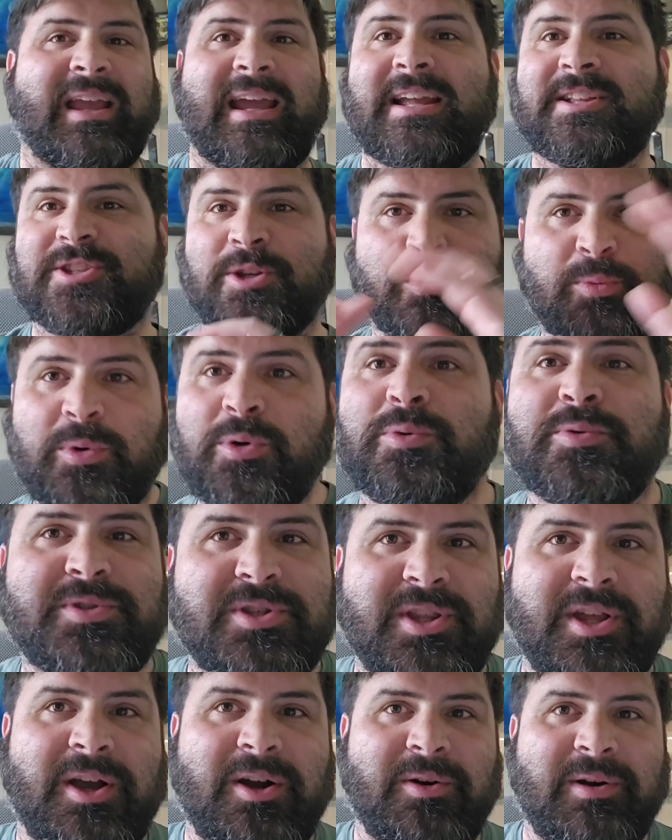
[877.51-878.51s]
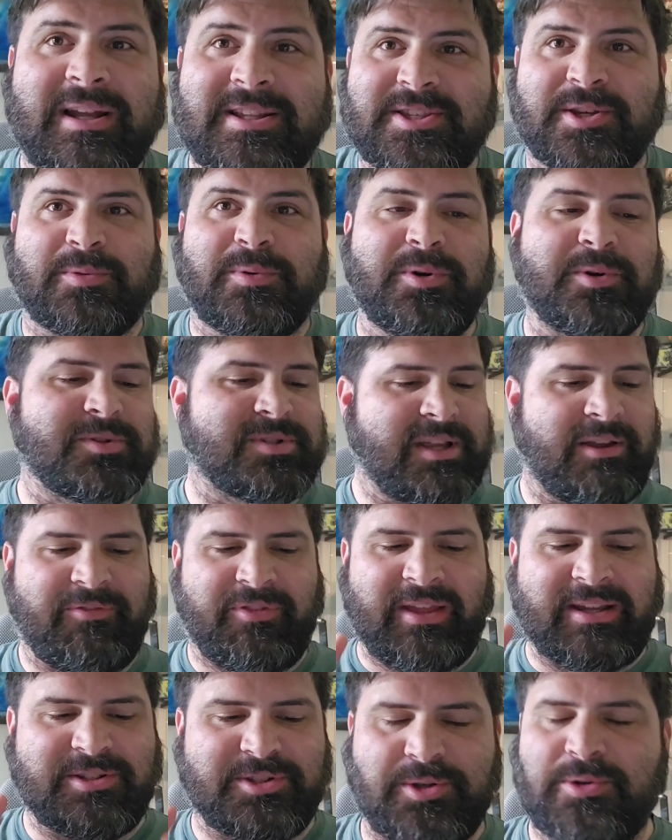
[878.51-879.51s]
it's a ruse, though. It's a ruse. If
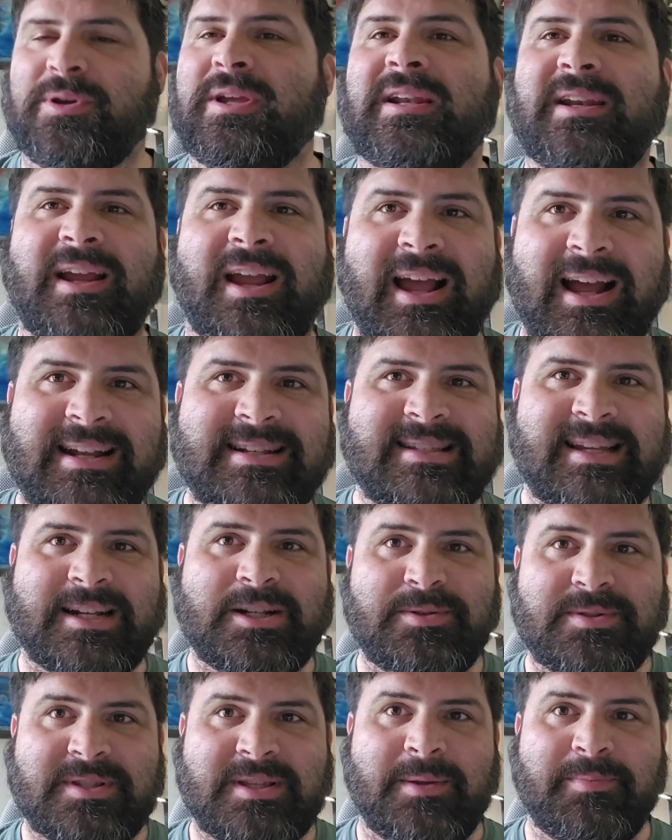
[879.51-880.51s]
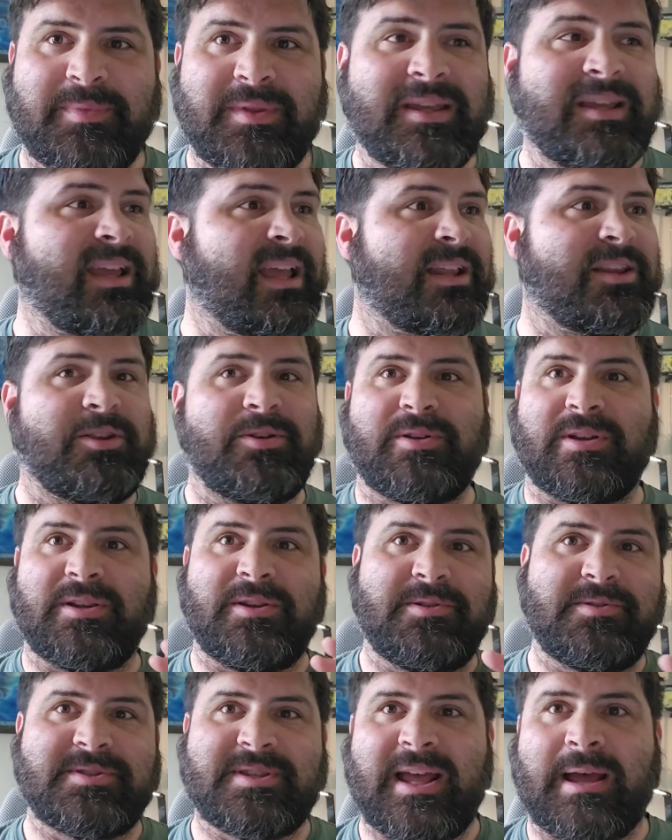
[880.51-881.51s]
they do get into contact with something and you can
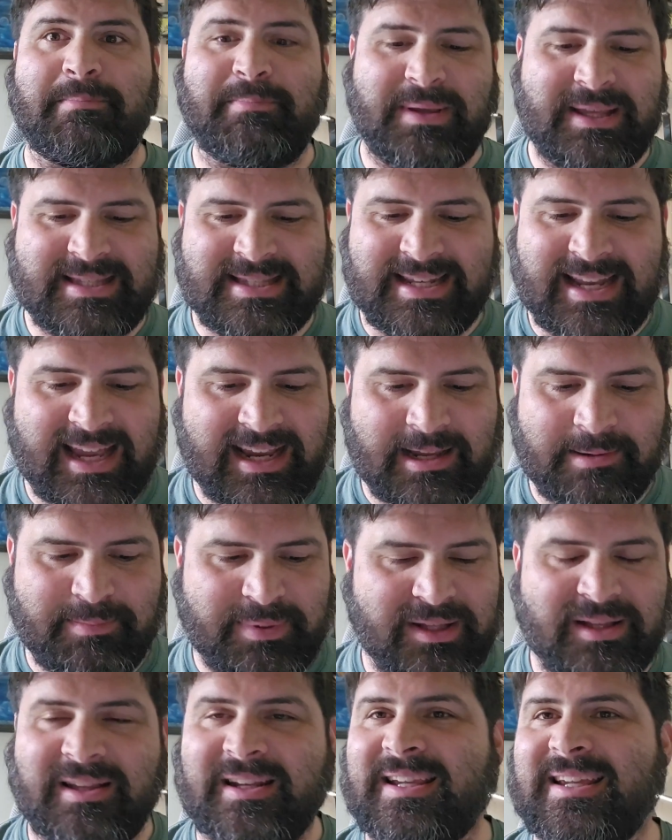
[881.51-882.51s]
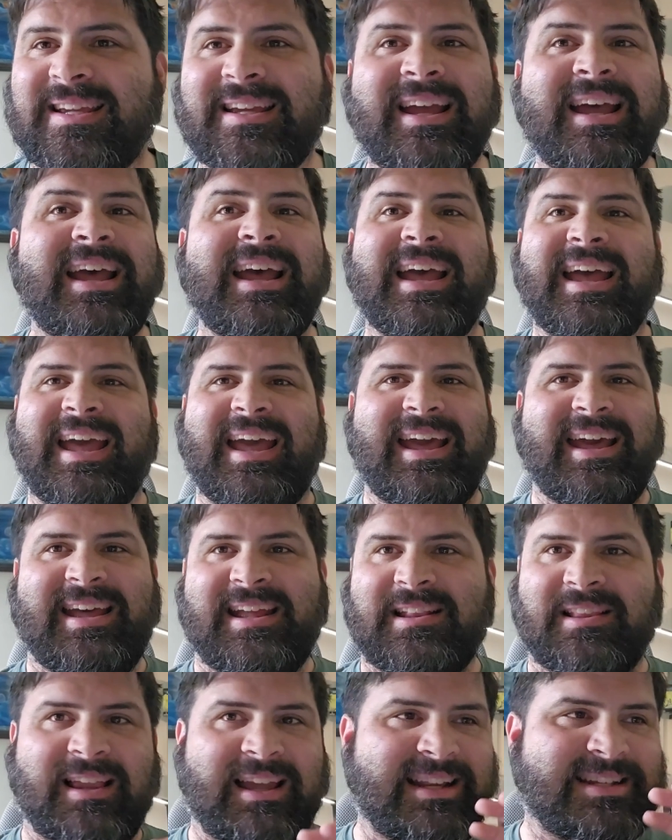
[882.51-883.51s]
use that beast snag ability
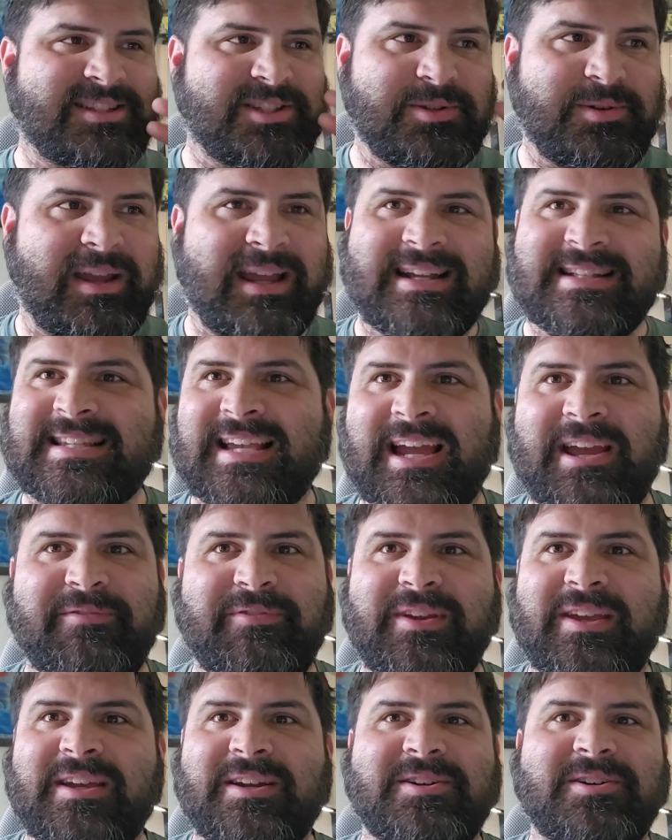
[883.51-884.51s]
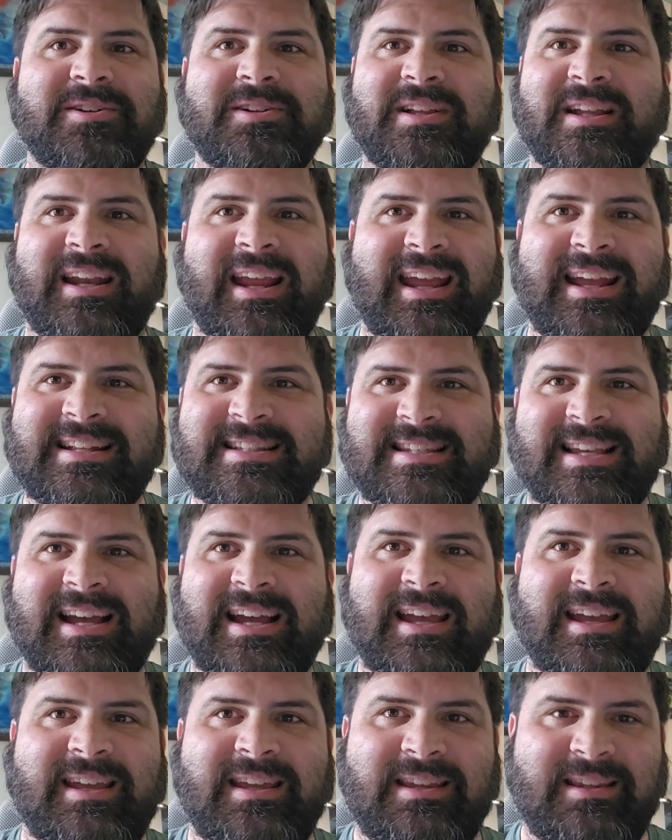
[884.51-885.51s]
and like do anti-vehicle
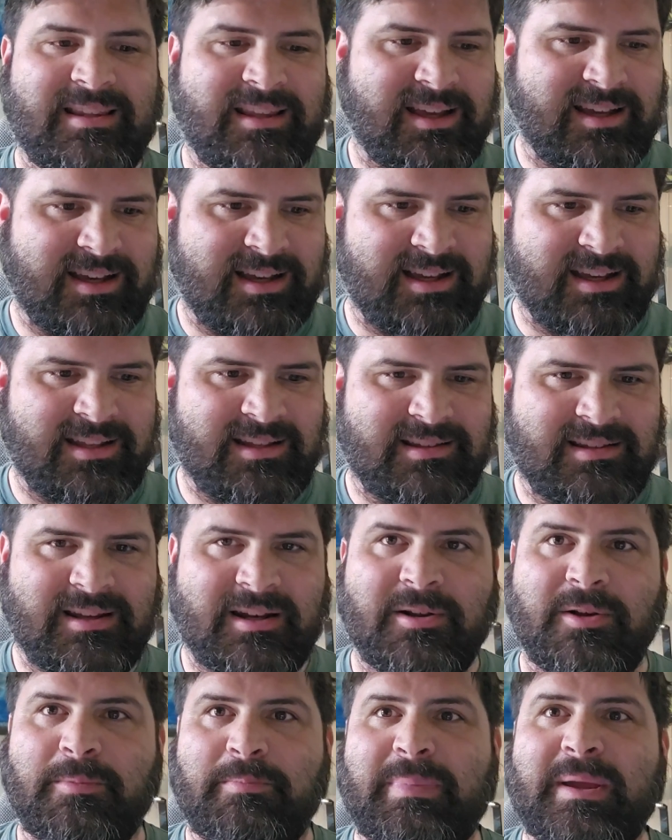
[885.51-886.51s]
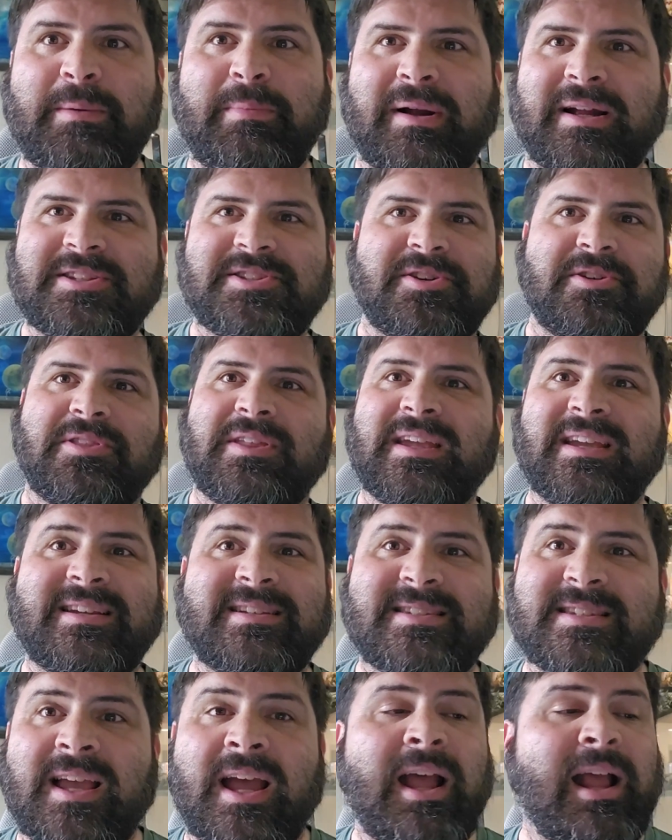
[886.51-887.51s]
and big monster
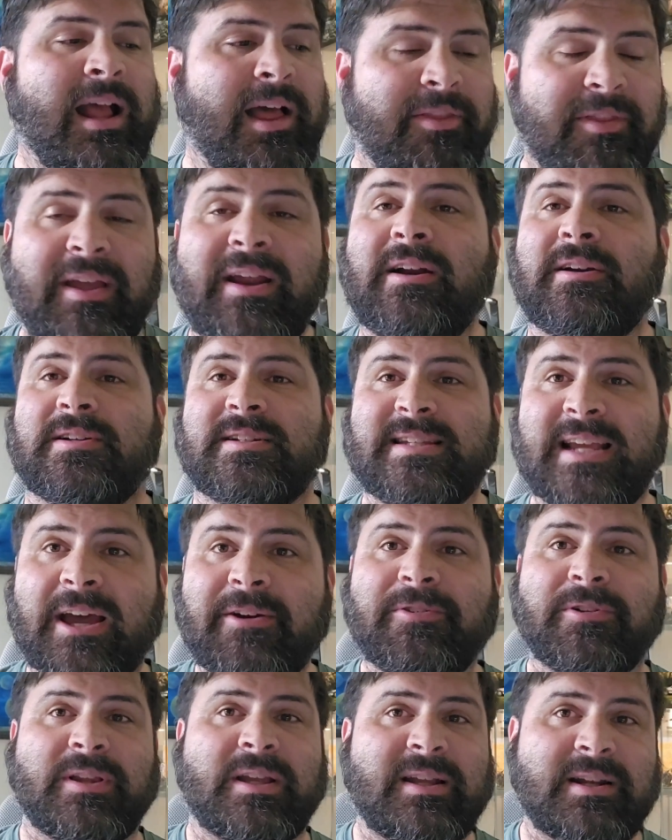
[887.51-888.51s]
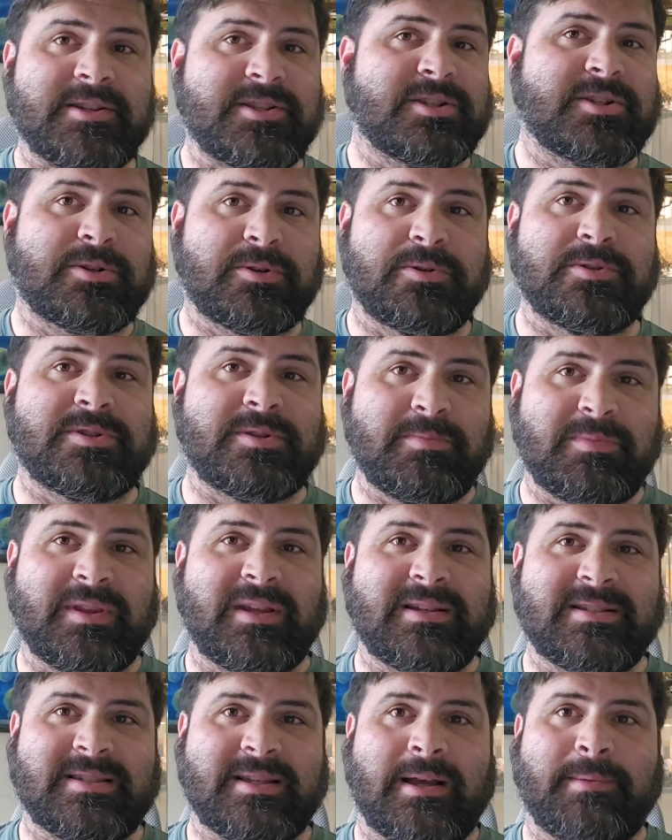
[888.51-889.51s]
things, they are definitely going to screw some
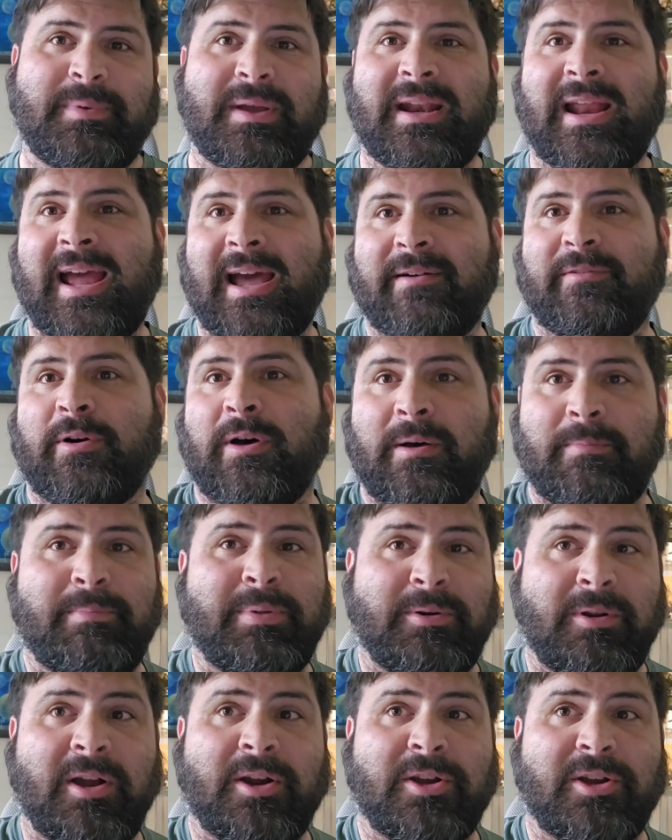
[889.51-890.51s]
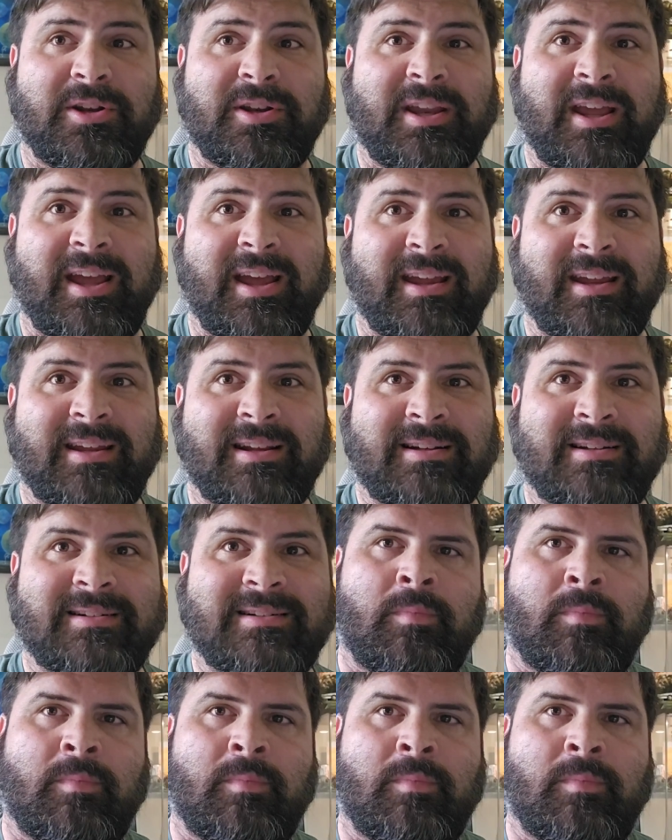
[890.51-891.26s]
things up and have a good day.